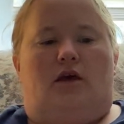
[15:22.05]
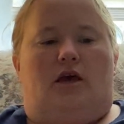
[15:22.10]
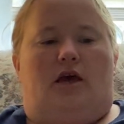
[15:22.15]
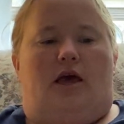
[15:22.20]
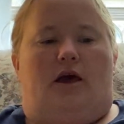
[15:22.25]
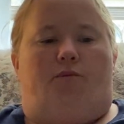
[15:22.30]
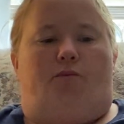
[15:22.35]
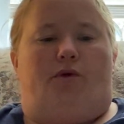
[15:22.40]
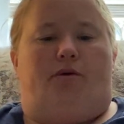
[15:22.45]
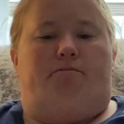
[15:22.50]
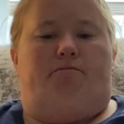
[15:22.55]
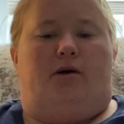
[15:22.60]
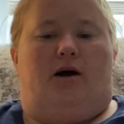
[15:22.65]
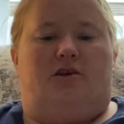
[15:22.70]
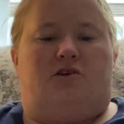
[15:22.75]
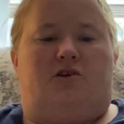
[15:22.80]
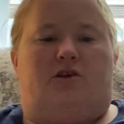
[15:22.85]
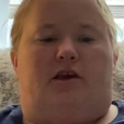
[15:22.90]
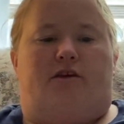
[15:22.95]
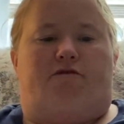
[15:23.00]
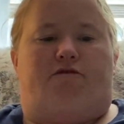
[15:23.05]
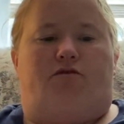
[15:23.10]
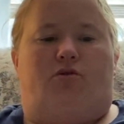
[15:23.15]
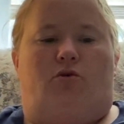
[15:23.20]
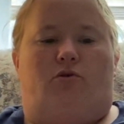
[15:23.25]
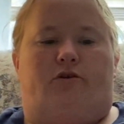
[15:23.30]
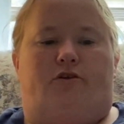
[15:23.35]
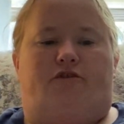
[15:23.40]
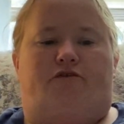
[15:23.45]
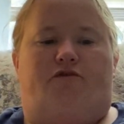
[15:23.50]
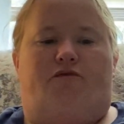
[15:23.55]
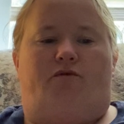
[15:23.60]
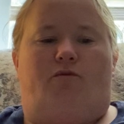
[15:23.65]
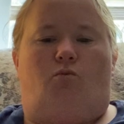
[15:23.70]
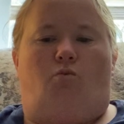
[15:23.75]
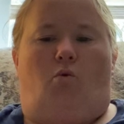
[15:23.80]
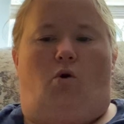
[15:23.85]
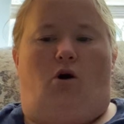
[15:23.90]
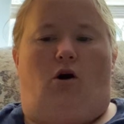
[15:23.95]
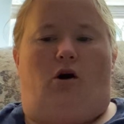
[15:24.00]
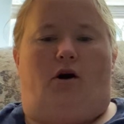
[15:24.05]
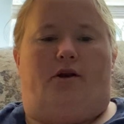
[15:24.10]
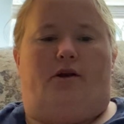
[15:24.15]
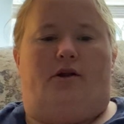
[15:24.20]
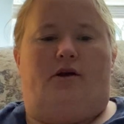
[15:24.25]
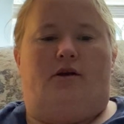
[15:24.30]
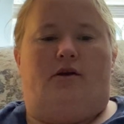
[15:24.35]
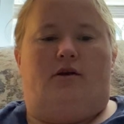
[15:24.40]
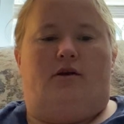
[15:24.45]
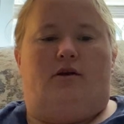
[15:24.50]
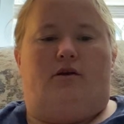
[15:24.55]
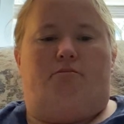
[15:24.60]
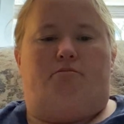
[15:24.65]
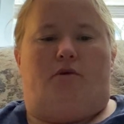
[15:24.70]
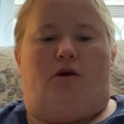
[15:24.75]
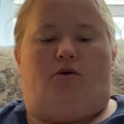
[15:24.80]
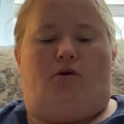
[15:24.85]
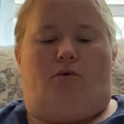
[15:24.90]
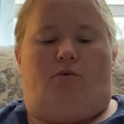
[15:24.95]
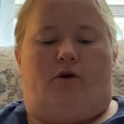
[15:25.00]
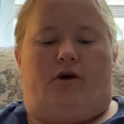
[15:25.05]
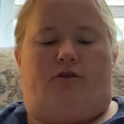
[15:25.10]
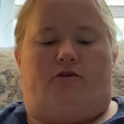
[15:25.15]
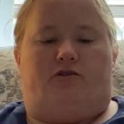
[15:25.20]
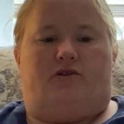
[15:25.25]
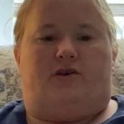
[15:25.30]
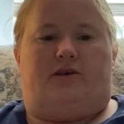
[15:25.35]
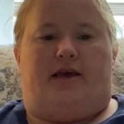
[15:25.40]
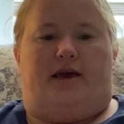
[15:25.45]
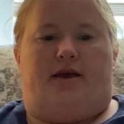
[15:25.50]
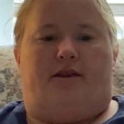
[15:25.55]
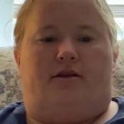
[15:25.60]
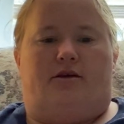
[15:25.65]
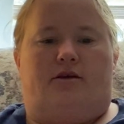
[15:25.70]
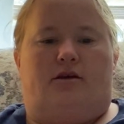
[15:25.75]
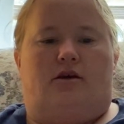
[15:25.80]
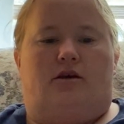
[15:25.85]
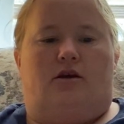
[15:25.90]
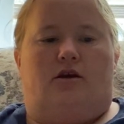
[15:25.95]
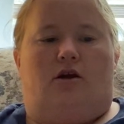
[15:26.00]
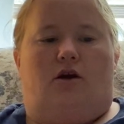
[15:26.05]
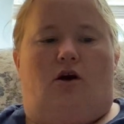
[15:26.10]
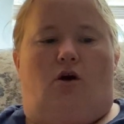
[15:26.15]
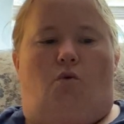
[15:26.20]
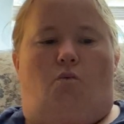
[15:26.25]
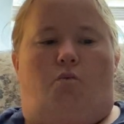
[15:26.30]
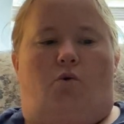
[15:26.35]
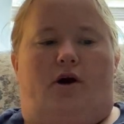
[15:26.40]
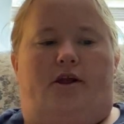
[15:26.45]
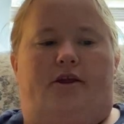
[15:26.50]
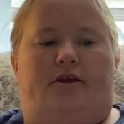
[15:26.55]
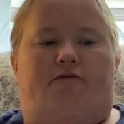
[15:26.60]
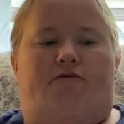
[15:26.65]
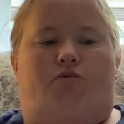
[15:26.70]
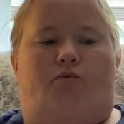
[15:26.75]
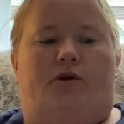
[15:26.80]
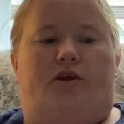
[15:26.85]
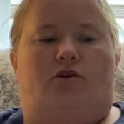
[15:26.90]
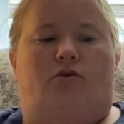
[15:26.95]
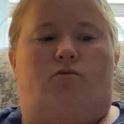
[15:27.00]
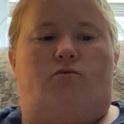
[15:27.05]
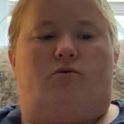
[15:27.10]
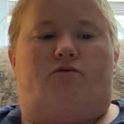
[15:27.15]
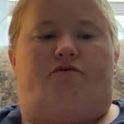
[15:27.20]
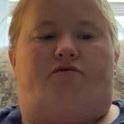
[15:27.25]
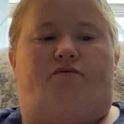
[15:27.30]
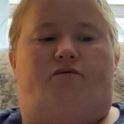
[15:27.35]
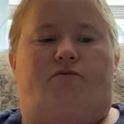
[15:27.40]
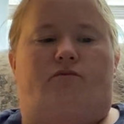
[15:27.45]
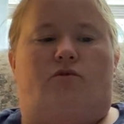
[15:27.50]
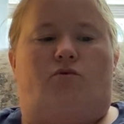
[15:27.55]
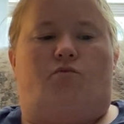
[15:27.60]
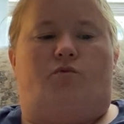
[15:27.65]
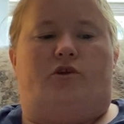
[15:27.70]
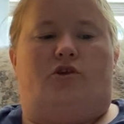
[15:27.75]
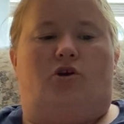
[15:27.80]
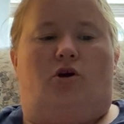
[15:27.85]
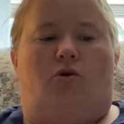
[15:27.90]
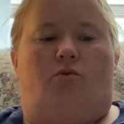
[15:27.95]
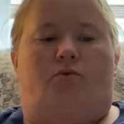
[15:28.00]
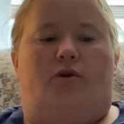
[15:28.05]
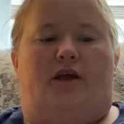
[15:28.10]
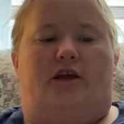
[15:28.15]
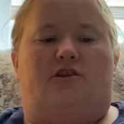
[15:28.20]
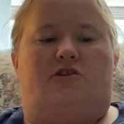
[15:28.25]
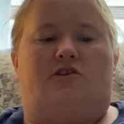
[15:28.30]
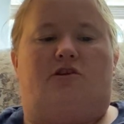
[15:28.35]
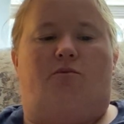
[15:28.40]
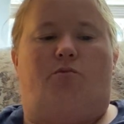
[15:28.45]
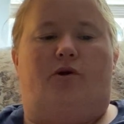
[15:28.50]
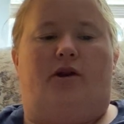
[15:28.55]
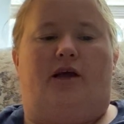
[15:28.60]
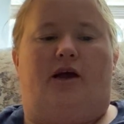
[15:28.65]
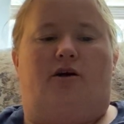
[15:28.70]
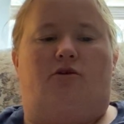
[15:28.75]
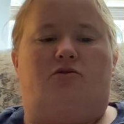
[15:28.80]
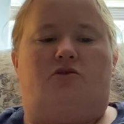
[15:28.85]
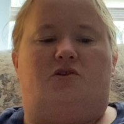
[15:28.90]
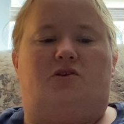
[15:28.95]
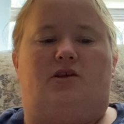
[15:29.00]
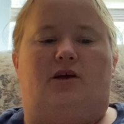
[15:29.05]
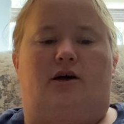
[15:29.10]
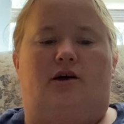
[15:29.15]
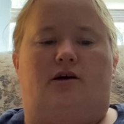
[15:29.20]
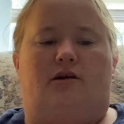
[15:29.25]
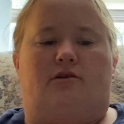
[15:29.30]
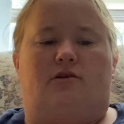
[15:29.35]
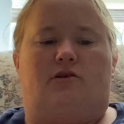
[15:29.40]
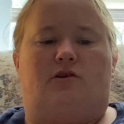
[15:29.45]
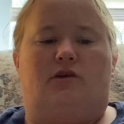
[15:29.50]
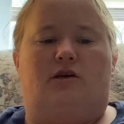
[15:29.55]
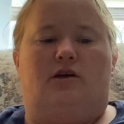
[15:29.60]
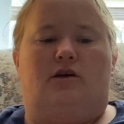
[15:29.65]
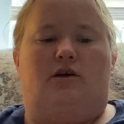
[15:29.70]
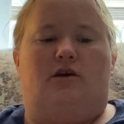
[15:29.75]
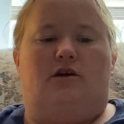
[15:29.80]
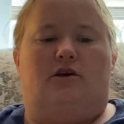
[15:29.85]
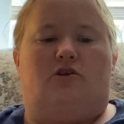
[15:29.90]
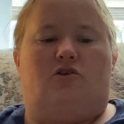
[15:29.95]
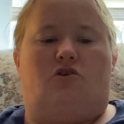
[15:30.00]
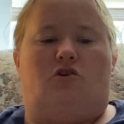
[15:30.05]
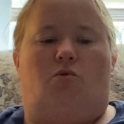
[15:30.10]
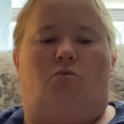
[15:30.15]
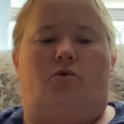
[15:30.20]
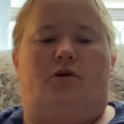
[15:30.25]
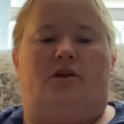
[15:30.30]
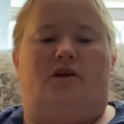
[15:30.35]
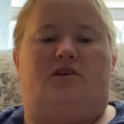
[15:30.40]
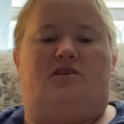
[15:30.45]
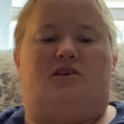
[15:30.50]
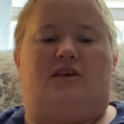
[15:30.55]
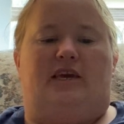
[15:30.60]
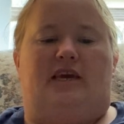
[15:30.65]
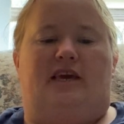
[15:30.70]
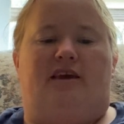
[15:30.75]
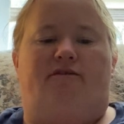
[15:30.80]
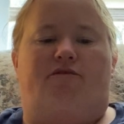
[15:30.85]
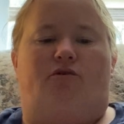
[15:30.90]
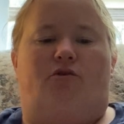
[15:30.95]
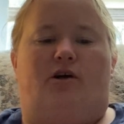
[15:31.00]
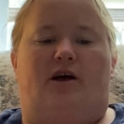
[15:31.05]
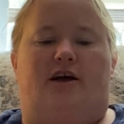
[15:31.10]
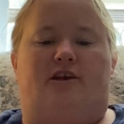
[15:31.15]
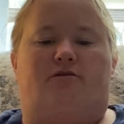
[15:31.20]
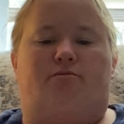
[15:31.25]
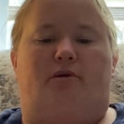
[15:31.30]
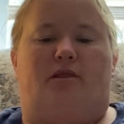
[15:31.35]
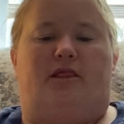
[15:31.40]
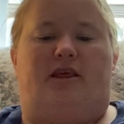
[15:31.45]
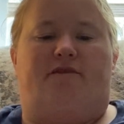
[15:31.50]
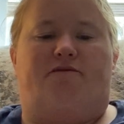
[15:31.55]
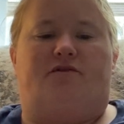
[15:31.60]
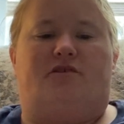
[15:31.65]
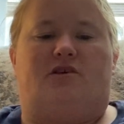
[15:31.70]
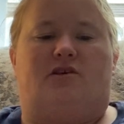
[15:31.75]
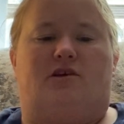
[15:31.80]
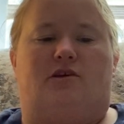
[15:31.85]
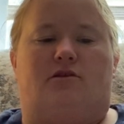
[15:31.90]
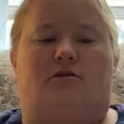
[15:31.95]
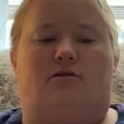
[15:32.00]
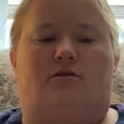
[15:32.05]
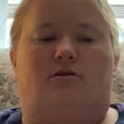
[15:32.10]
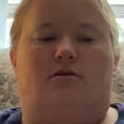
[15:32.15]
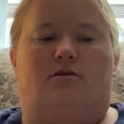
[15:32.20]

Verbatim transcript: And we must get Flora's wand, Merryweather said. What if we don't, we don't, and someone else does? Someone as evil as Maleficent.